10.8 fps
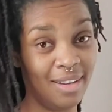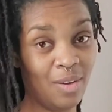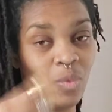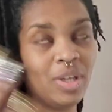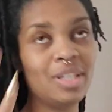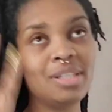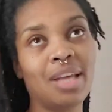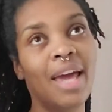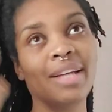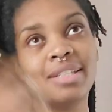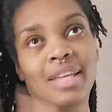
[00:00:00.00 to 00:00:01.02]
What does
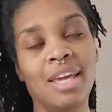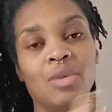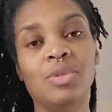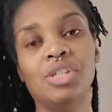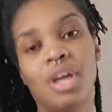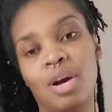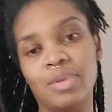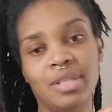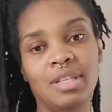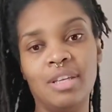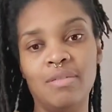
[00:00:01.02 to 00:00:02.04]
ask and you shall
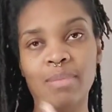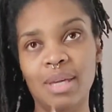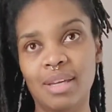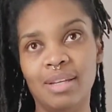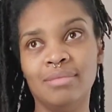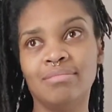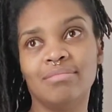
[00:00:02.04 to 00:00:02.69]
receive mean?